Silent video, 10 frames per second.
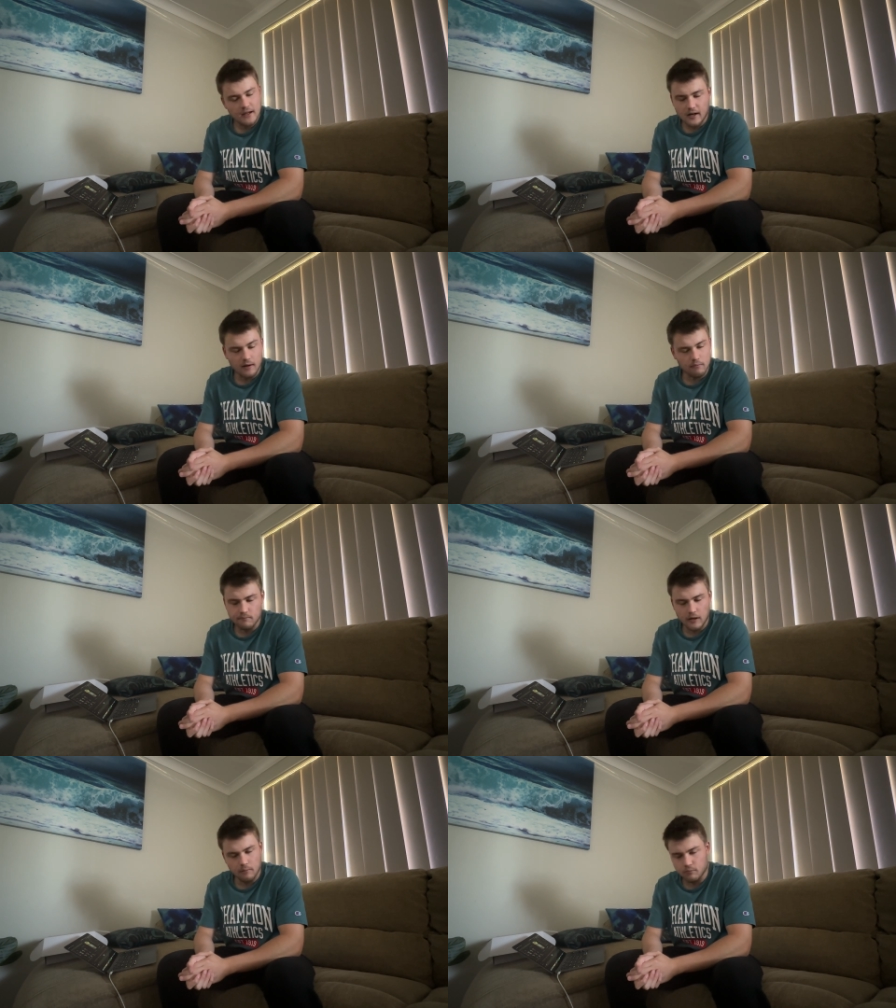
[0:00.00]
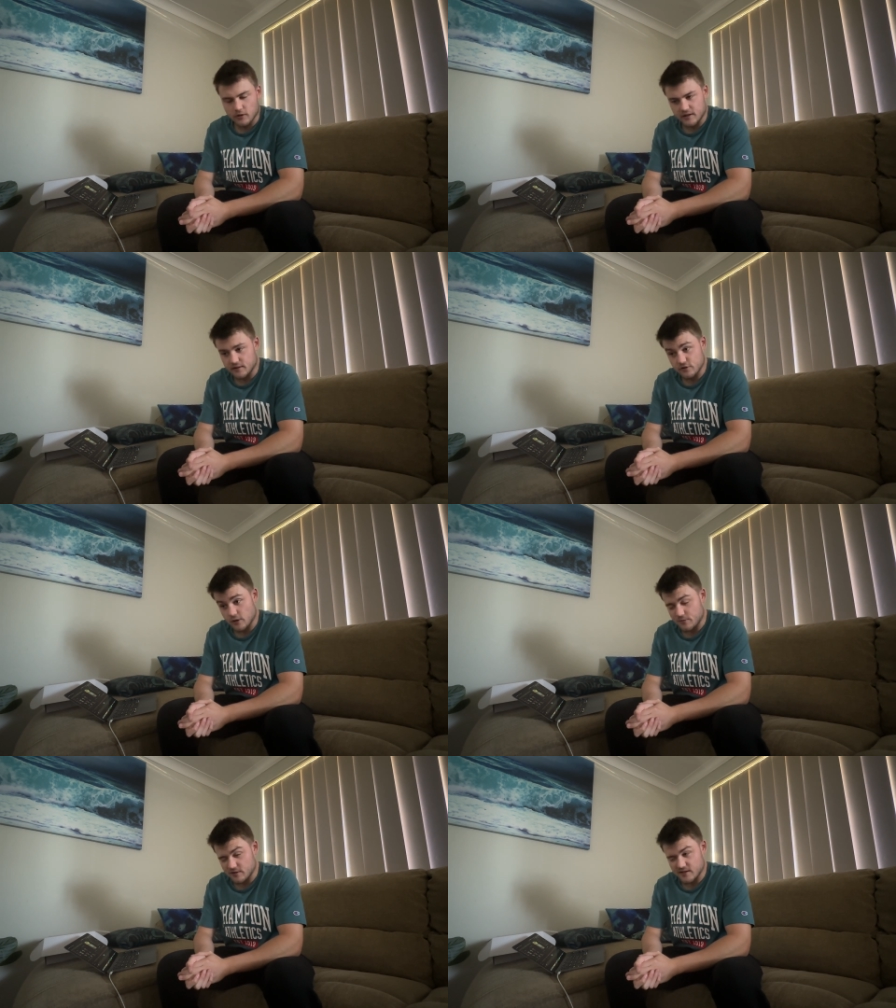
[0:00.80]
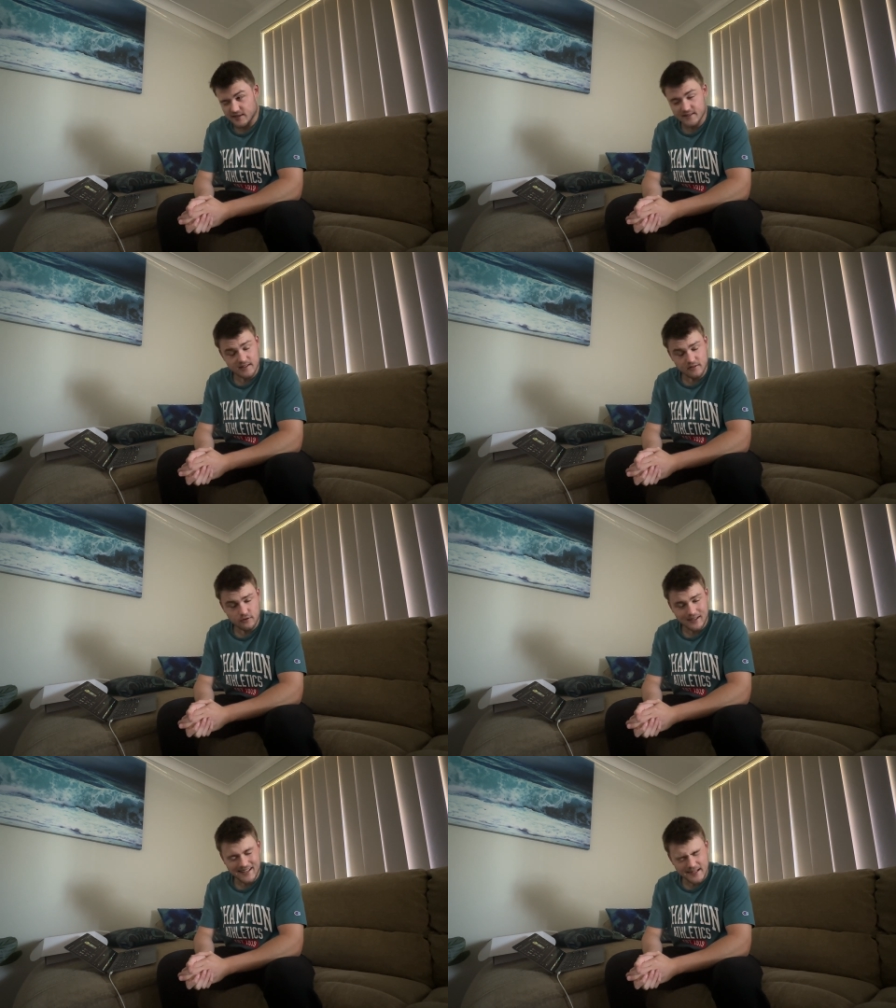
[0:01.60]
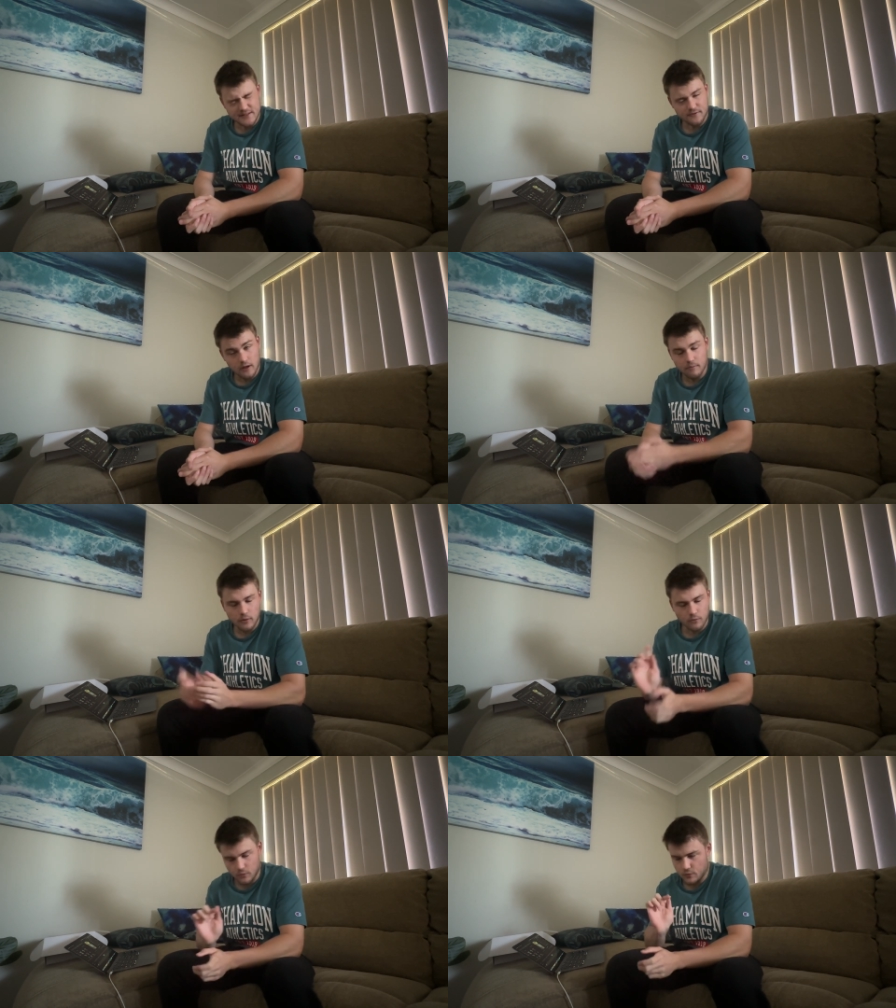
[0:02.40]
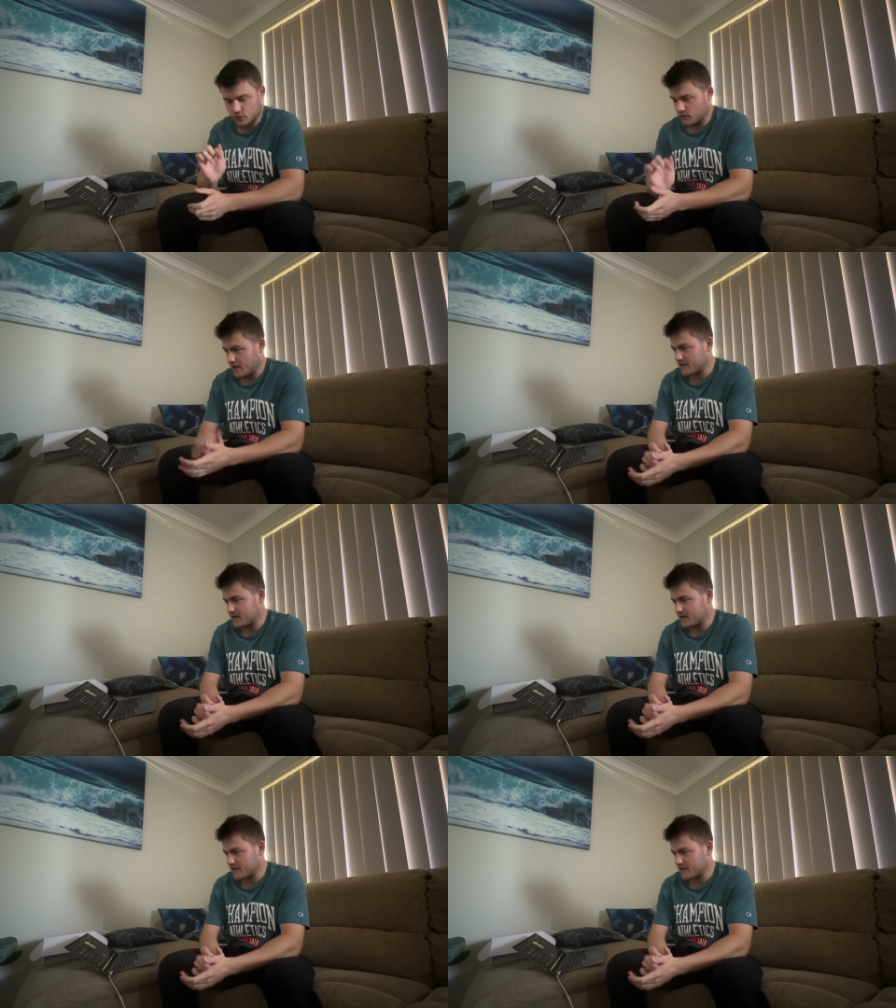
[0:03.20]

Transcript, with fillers: I'll, I'll, put it in the description as I didn't do that last video, but we will do that